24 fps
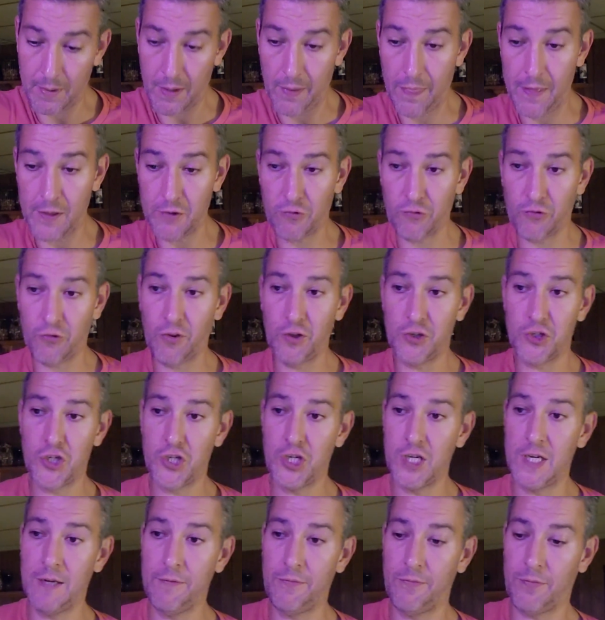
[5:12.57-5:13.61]
But this, the
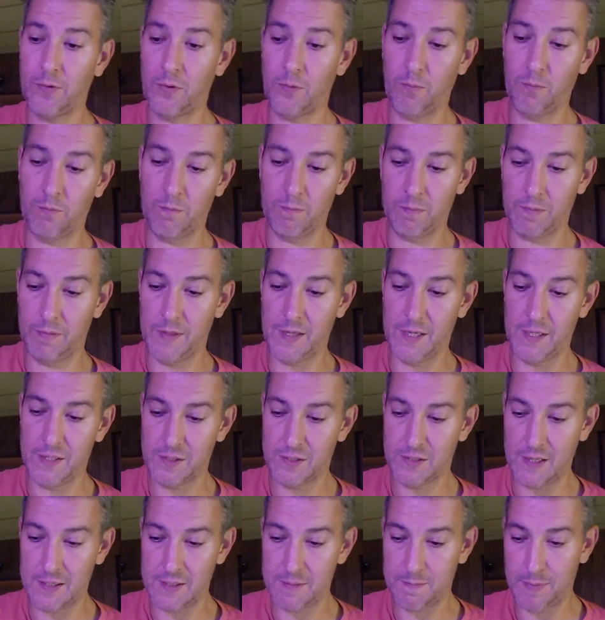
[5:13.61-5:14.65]
Chief, for
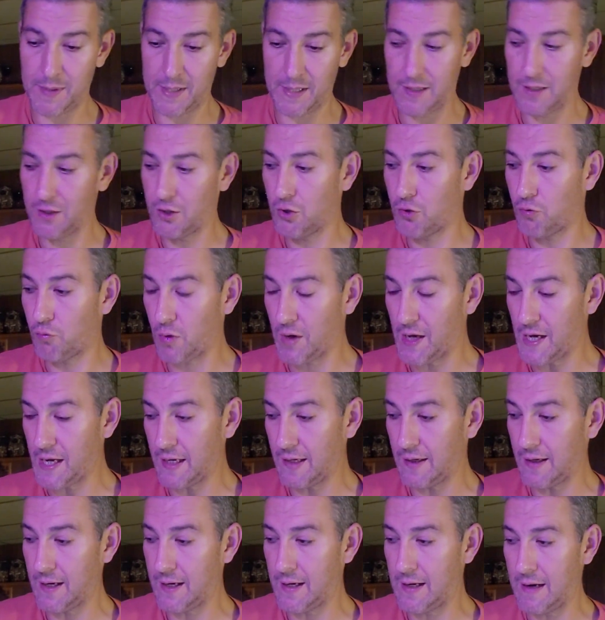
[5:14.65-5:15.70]
this has been
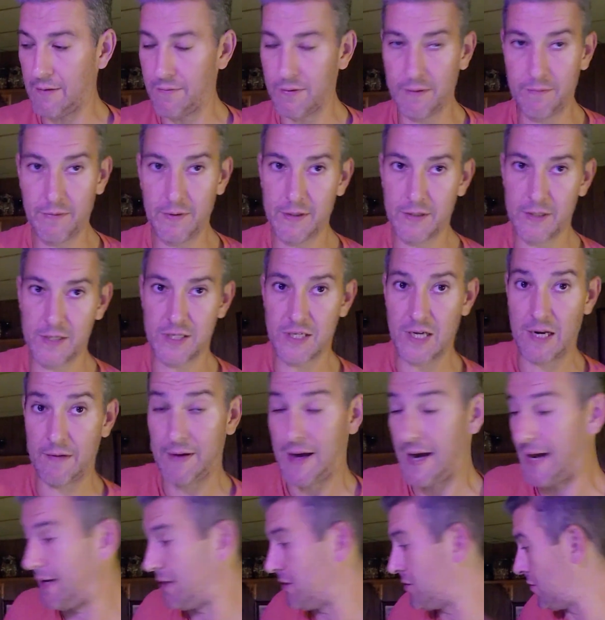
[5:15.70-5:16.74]
great in every vintage I've
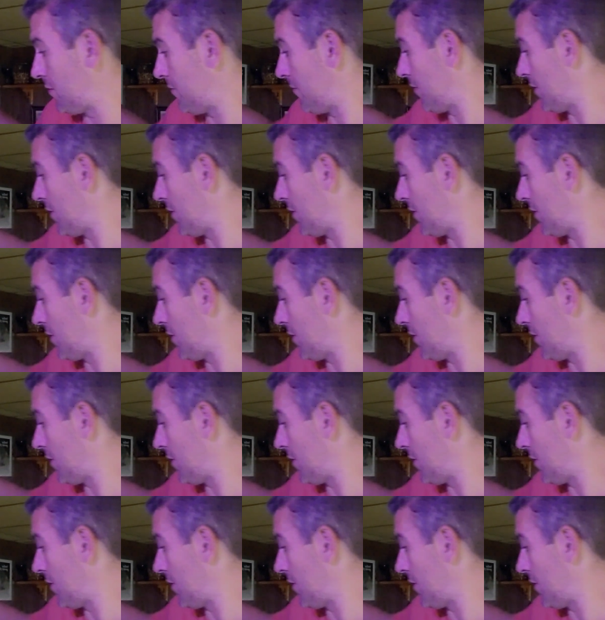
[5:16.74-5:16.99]
had it so